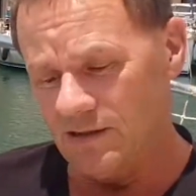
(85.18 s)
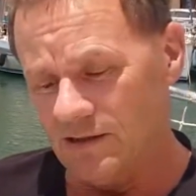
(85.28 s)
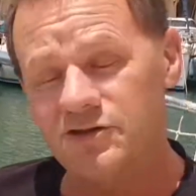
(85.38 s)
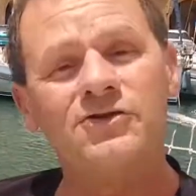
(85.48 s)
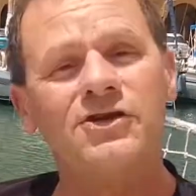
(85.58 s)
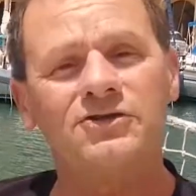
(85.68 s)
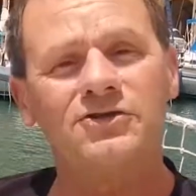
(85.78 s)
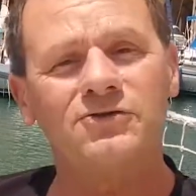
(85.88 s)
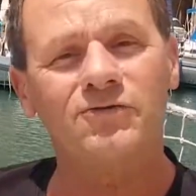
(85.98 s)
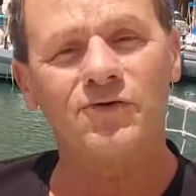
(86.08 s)
It's in
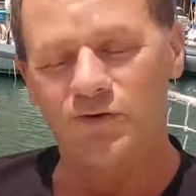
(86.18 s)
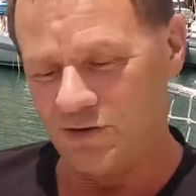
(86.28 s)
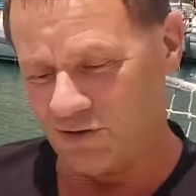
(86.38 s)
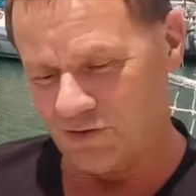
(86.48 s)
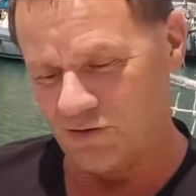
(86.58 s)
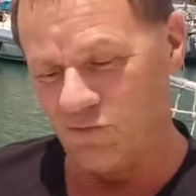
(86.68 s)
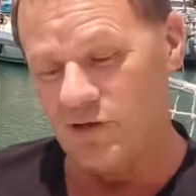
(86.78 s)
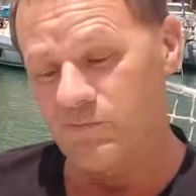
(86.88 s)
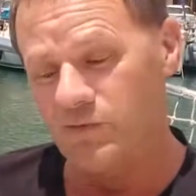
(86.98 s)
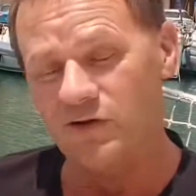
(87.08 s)
Dutch, of course, so
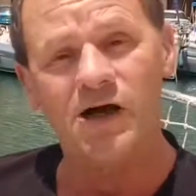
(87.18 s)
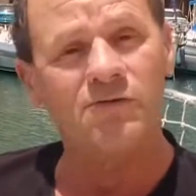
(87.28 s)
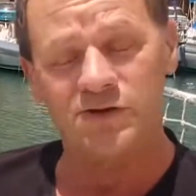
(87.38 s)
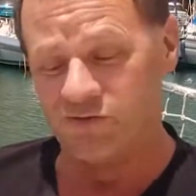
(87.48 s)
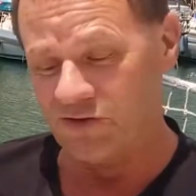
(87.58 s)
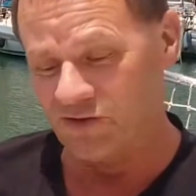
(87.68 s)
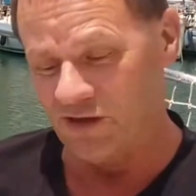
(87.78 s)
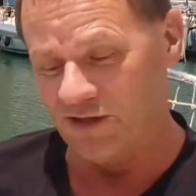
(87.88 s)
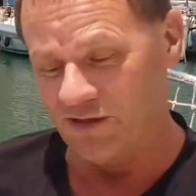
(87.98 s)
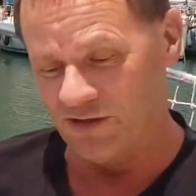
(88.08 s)
I will, I will
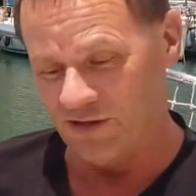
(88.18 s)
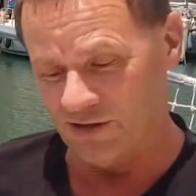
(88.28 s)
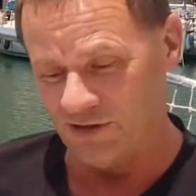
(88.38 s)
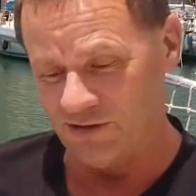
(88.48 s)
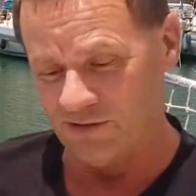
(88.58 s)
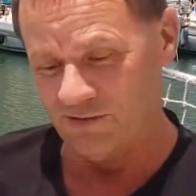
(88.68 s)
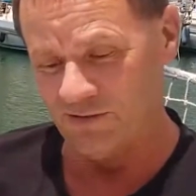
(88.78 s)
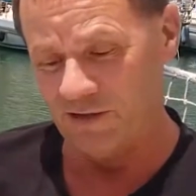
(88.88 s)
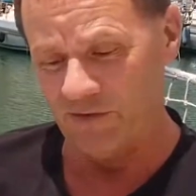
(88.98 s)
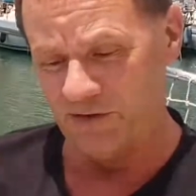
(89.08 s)
translate it in English
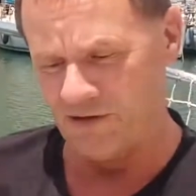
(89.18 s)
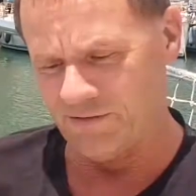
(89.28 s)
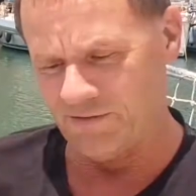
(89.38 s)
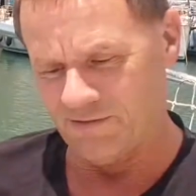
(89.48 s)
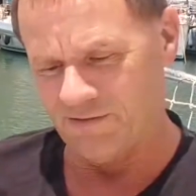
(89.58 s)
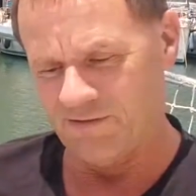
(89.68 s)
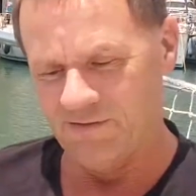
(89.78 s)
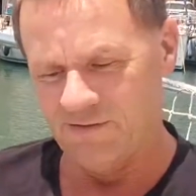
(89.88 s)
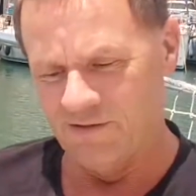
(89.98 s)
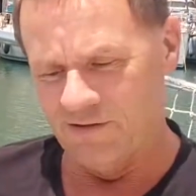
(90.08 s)
if I can.
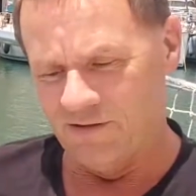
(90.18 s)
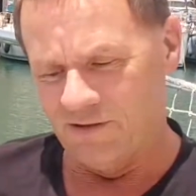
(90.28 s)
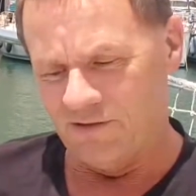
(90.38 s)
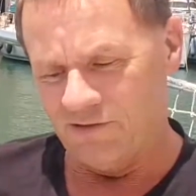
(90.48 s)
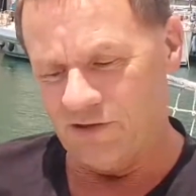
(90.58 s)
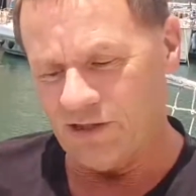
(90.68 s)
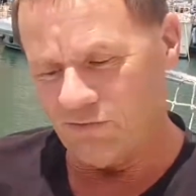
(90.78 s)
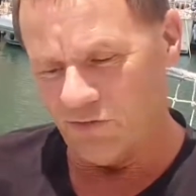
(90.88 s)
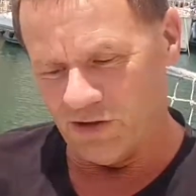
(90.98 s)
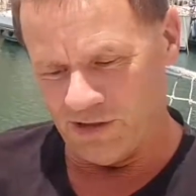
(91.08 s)
Dear
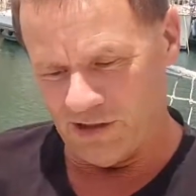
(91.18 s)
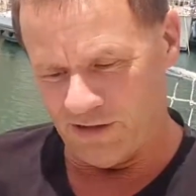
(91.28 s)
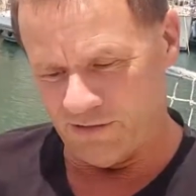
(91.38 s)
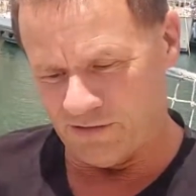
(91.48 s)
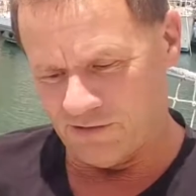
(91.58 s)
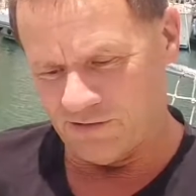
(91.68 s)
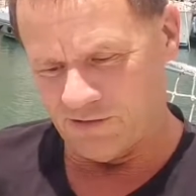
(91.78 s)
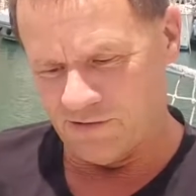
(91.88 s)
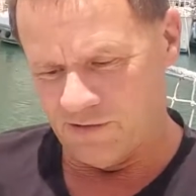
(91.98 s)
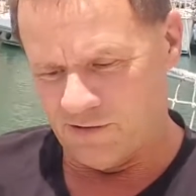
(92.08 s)
Roy and Alice,
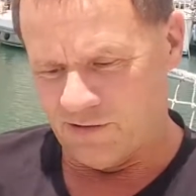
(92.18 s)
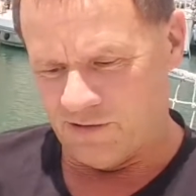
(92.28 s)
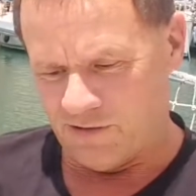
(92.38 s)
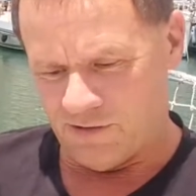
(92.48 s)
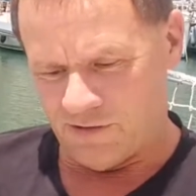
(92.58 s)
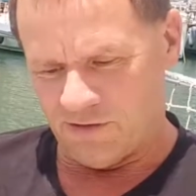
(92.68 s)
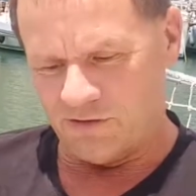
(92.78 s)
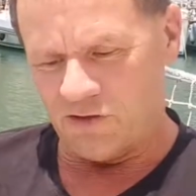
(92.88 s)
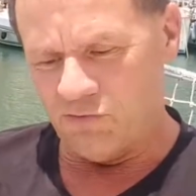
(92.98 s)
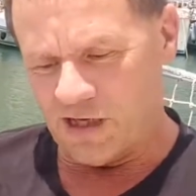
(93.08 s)

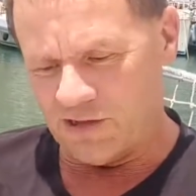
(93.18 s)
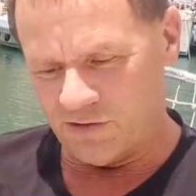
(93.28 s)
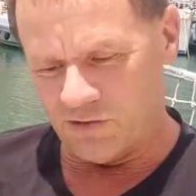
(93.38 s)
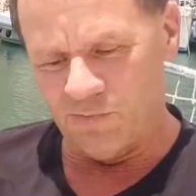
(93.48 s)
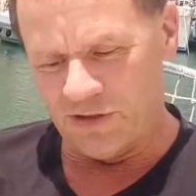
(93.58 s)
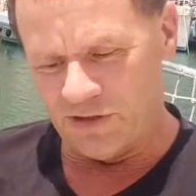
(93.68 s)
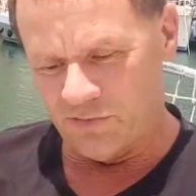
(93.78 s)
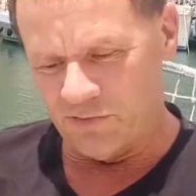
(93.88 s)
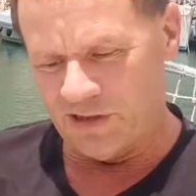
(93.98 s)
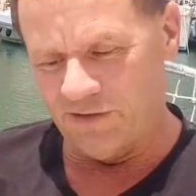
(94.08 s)
so nice to meet
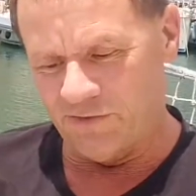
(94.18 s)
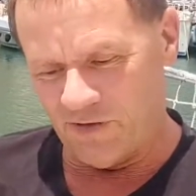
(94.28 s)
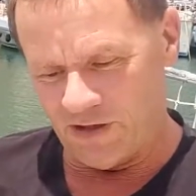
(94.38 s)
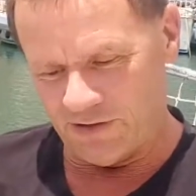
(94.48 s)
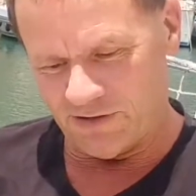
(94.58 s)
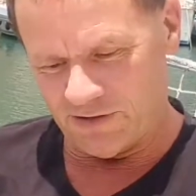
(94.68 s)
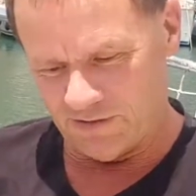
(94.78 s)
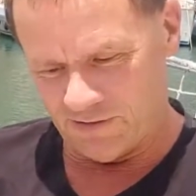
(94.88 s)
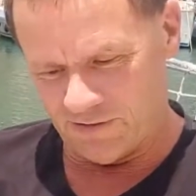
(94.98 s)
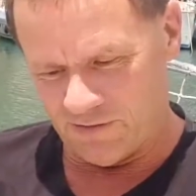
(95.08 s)
you in the flesh.
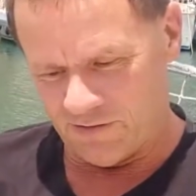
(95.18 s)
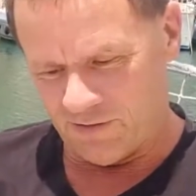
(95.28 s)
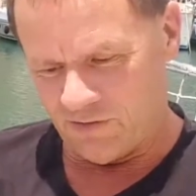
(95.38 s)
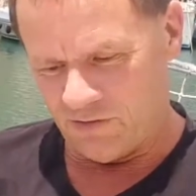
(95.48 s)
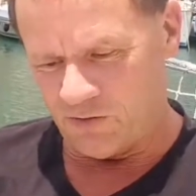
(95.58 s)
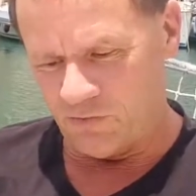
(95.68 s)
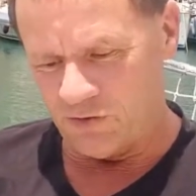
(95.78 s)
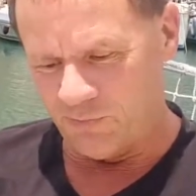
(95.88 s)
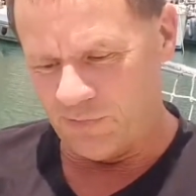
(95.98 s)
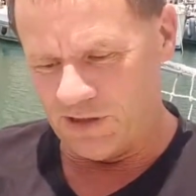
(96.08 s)

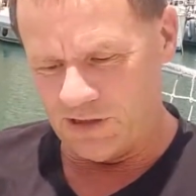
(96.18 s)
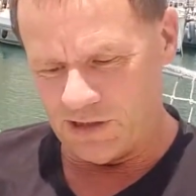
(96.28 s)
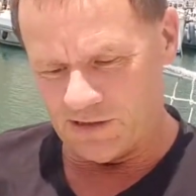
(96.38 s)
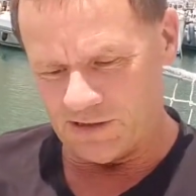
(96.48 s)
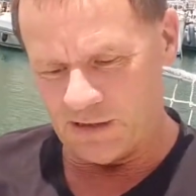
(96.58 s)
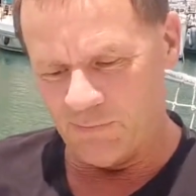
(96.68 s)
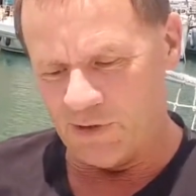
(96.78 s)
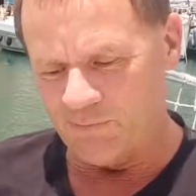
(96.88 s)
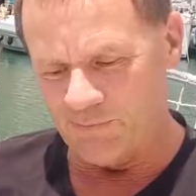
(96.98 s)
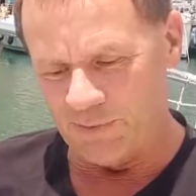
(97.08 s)
Social media can
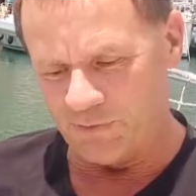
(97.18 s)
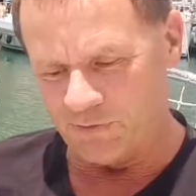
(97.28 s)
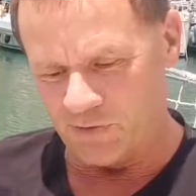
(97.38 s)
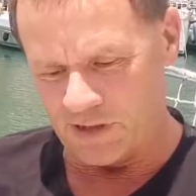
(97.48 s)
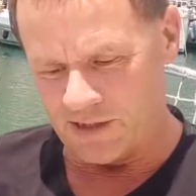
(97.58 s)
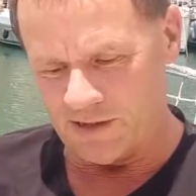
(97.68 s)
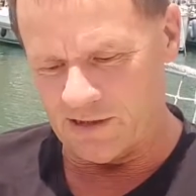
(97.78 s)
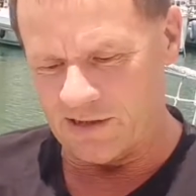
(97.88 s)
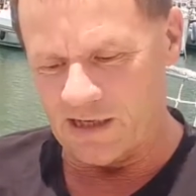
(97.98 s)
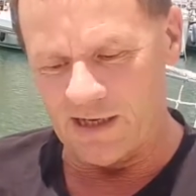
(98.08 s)
bring people together
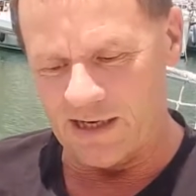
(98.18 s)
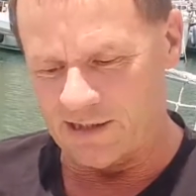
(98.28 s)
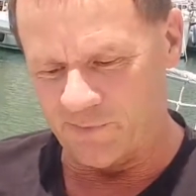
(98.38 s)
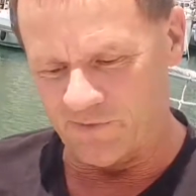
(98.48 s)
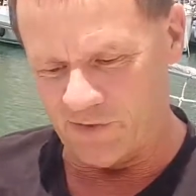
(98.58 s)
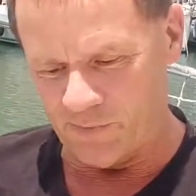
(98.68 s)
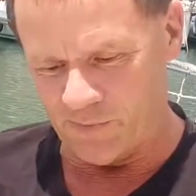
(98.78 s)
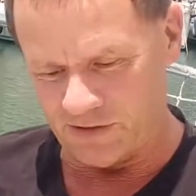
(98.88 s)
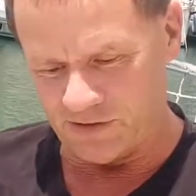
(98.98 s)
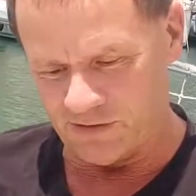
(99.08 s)
and I like it very
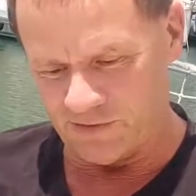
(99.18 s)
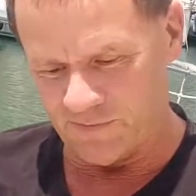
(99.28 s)
much.